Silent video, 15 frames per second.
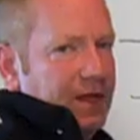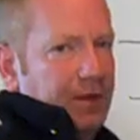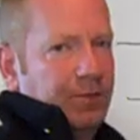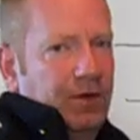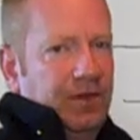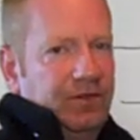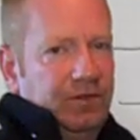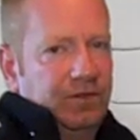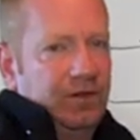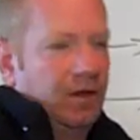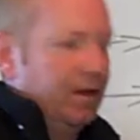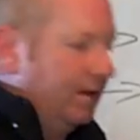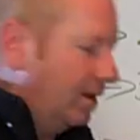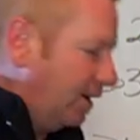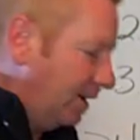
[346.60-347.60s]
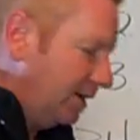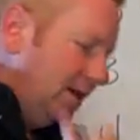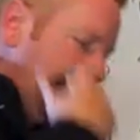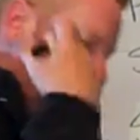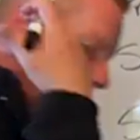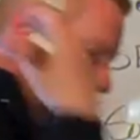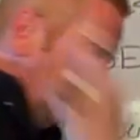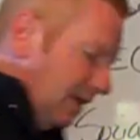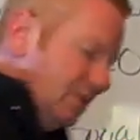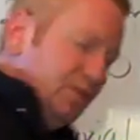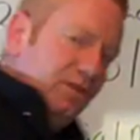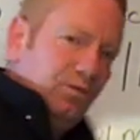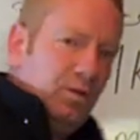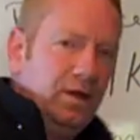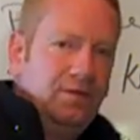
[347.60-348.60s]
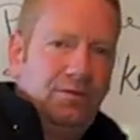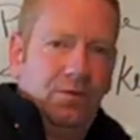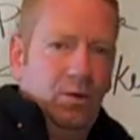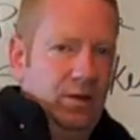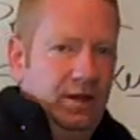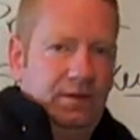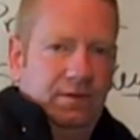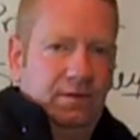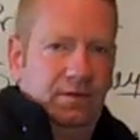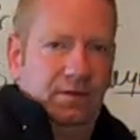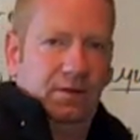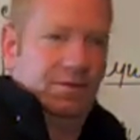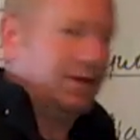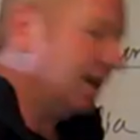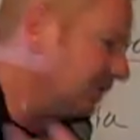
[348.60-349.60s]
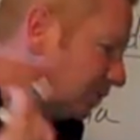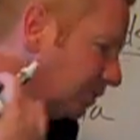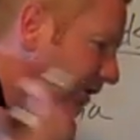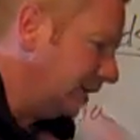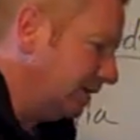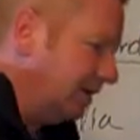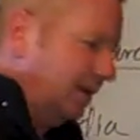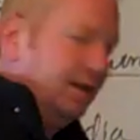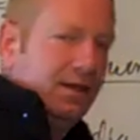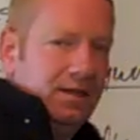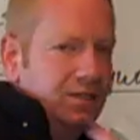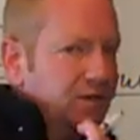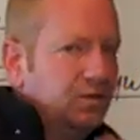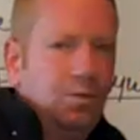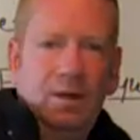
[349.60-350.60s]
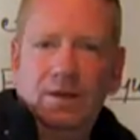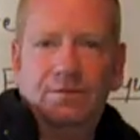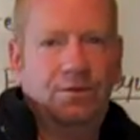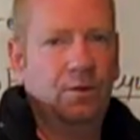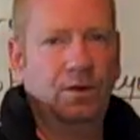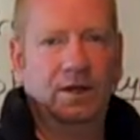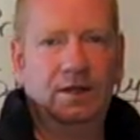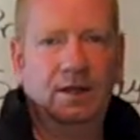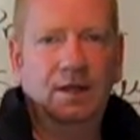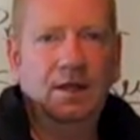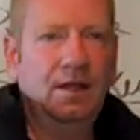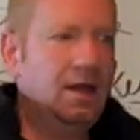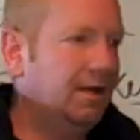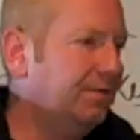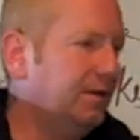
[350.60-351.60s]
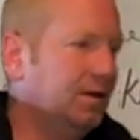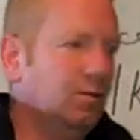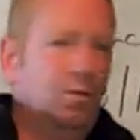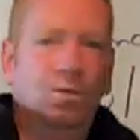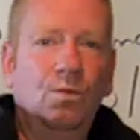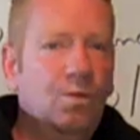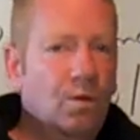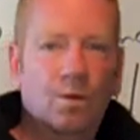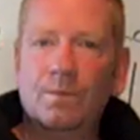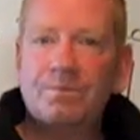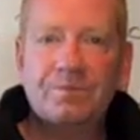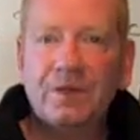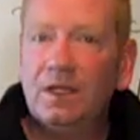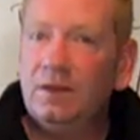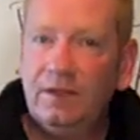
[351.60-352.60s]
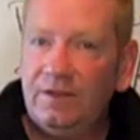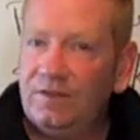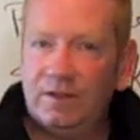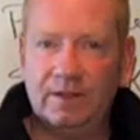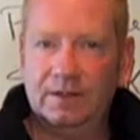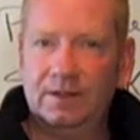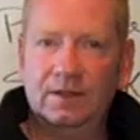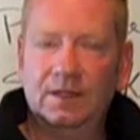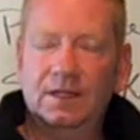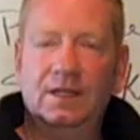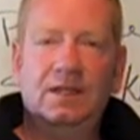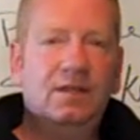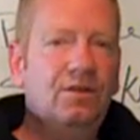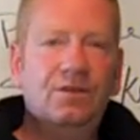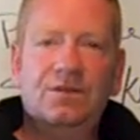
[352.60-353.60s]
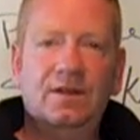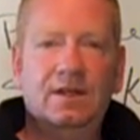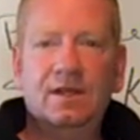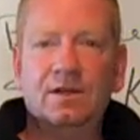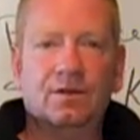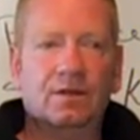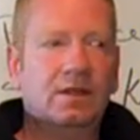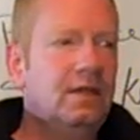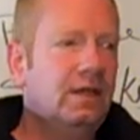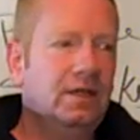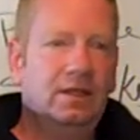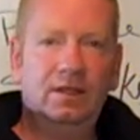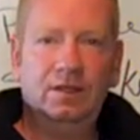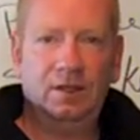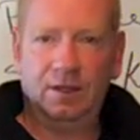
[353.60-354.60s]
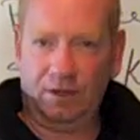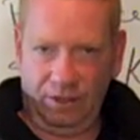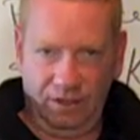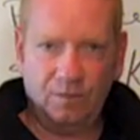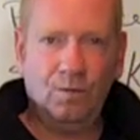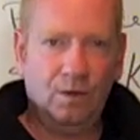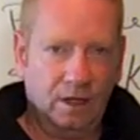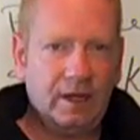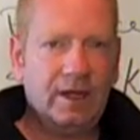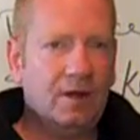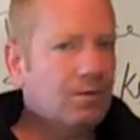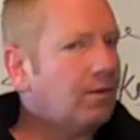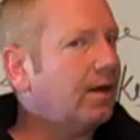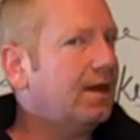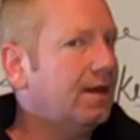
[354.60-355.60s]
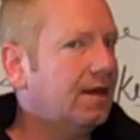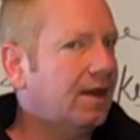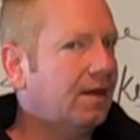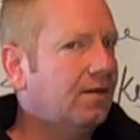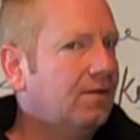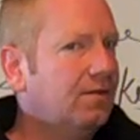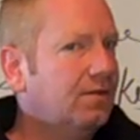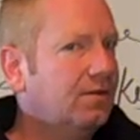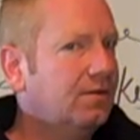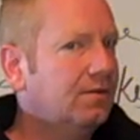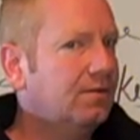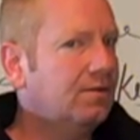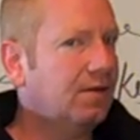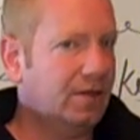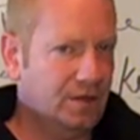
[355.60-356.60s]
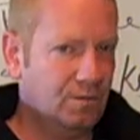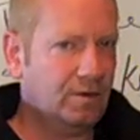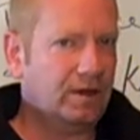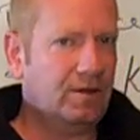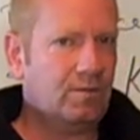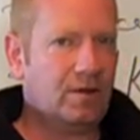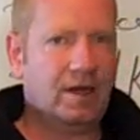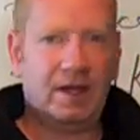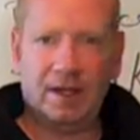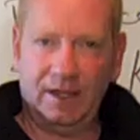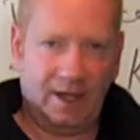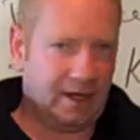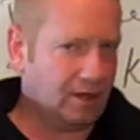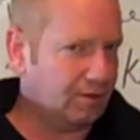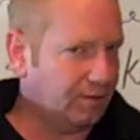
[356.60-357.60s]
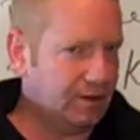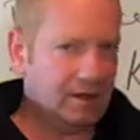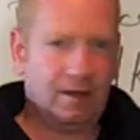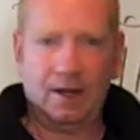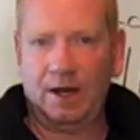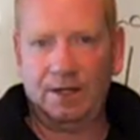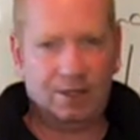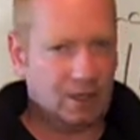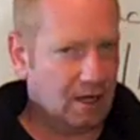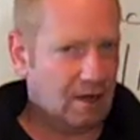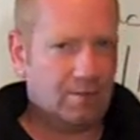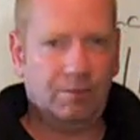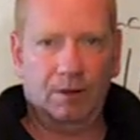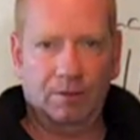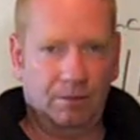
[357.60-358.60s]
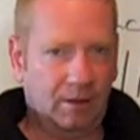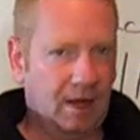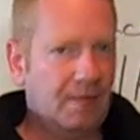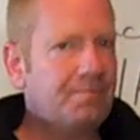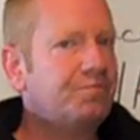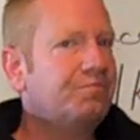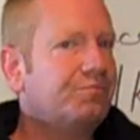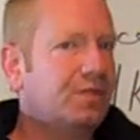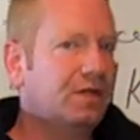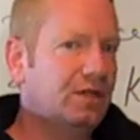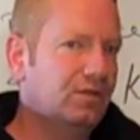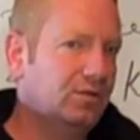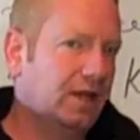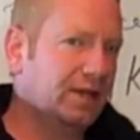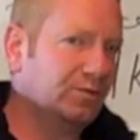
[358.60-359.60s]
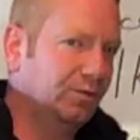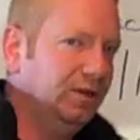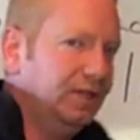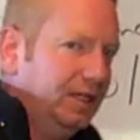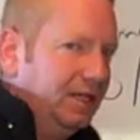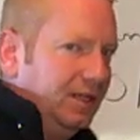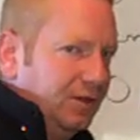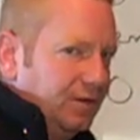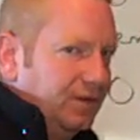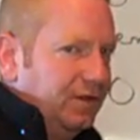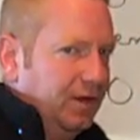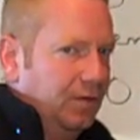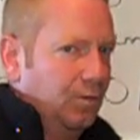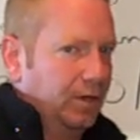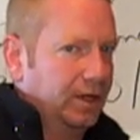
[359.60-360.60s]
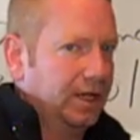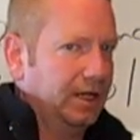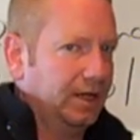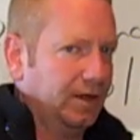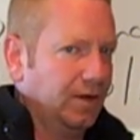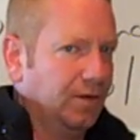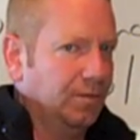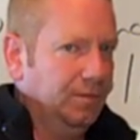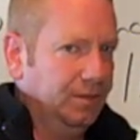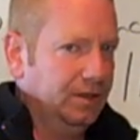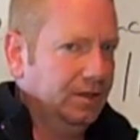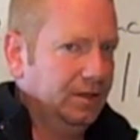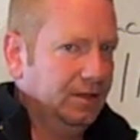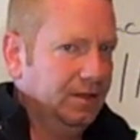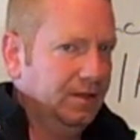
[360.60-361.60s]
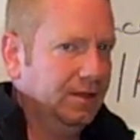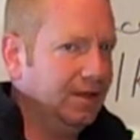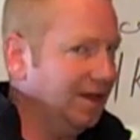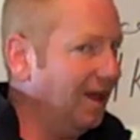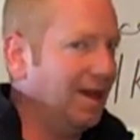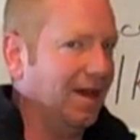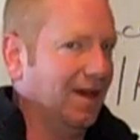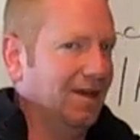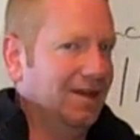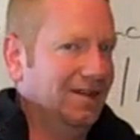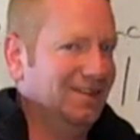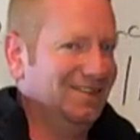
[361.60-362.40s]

with that presence online, and I just went for it. That's what I did, I just went for it. I figured, listen, here's the deal. Are you working right now? Are you working right now? You got a career, got a job, blah, blah, but you're like really interested in working at home? Yeah.